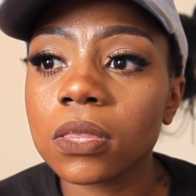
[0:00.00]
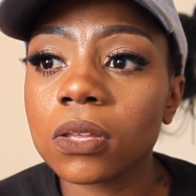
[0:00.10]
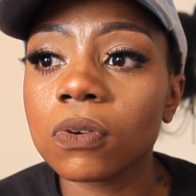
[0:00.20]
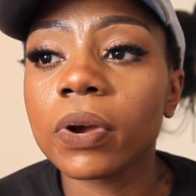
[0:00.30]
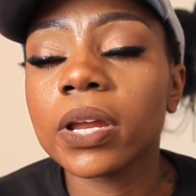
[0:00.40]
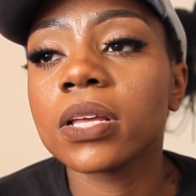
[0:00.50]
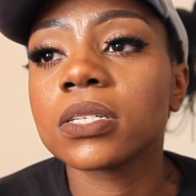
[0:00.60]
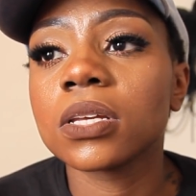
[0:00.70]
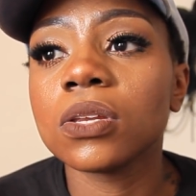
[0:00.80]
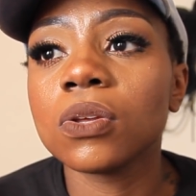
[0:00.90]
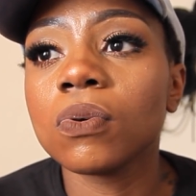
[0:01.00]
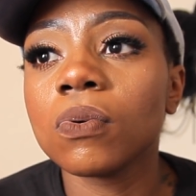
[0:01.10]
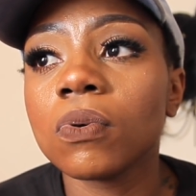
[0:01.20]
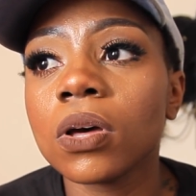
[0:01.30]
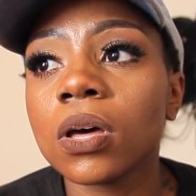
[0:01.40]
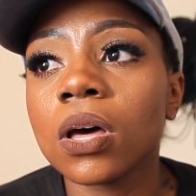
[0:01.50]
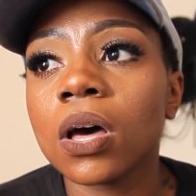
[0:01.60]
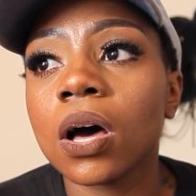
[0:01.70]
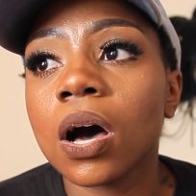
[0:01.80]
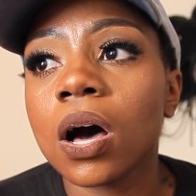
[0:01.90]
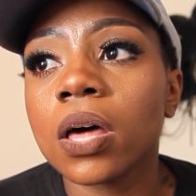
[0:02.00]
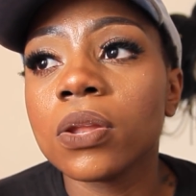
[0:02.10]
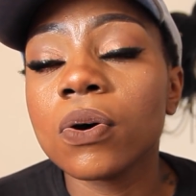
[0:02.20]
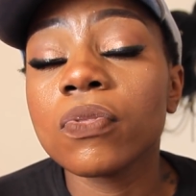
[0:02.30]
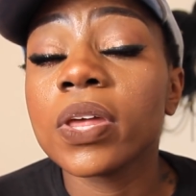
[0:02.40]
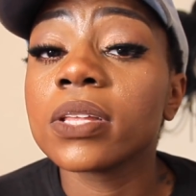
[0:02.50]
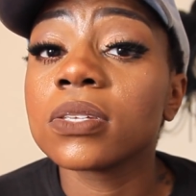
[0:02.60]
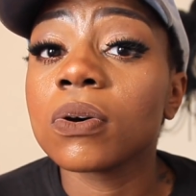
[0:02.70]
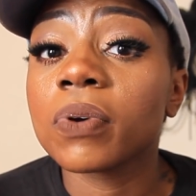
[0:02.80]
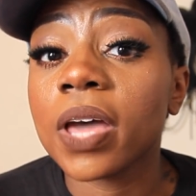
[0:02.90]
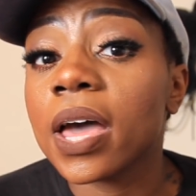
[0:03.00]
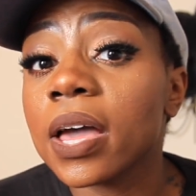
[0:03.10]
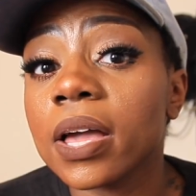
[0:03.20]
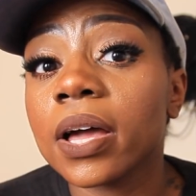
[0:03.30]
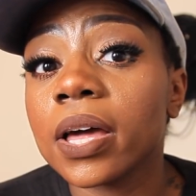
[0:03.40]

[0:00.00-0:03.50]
the greatness in you, know that it's okay,